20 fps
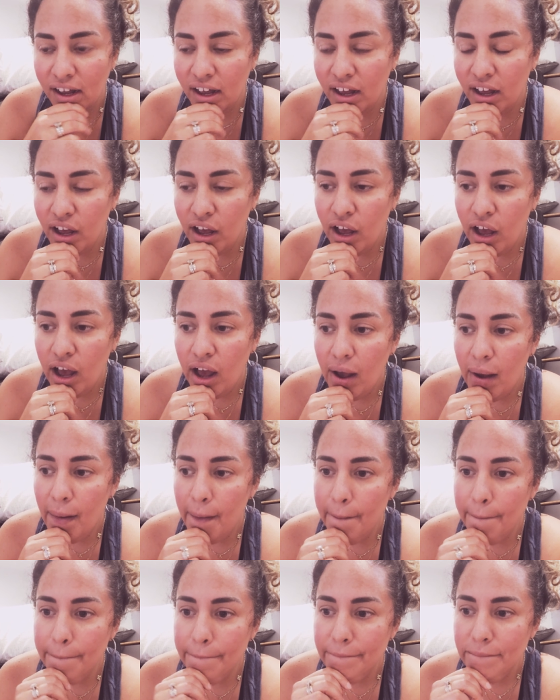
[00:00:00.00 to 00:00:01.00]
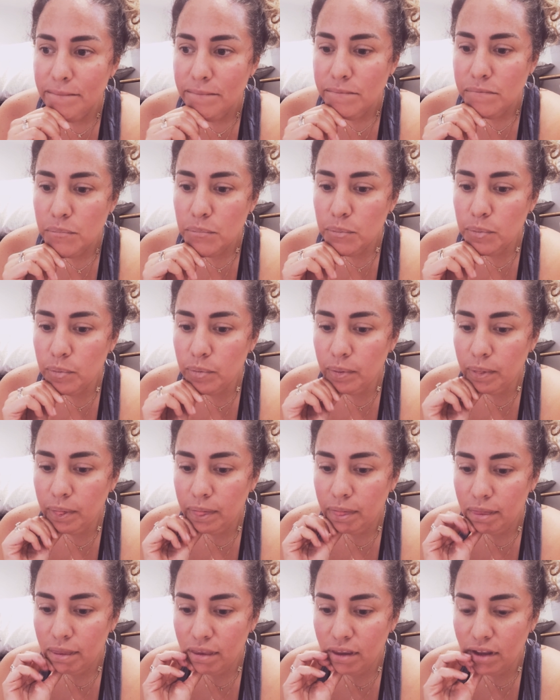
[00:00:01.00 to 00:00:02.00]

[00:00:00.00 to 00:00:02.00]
(no one is talking)